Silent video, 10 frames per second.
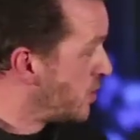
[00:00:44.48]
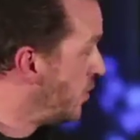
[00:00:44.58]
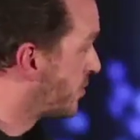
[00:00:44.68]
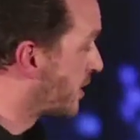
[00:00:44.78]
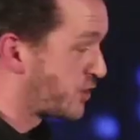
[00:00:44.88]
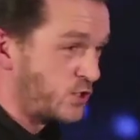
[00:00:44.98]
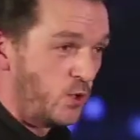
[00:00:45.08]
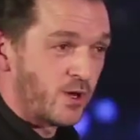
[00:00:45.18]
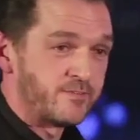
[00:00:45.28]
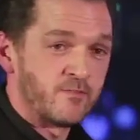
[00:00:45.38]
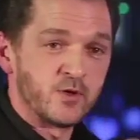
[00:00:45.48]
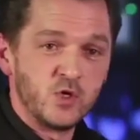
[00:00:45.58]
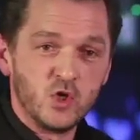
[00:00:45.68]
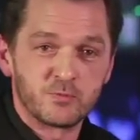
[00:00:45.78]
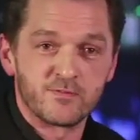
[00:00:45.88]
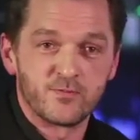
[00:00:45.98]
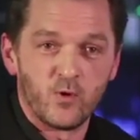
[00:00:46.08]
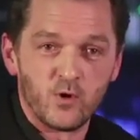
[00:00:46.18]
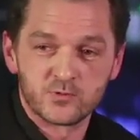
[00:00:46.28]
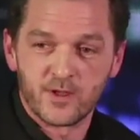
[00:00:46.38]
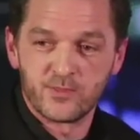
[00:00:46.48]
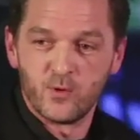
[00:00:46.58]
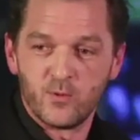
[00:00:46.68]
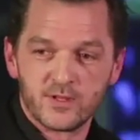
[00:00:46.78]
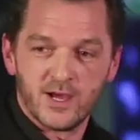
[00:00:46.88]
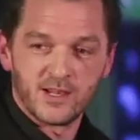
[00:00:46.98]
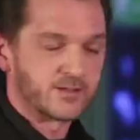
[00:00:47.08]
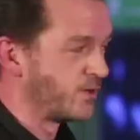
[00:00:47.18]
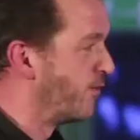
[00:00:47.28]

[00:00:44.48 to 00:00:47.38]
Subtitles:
Using a tool I've never used before, so I thought, what the hell, I'd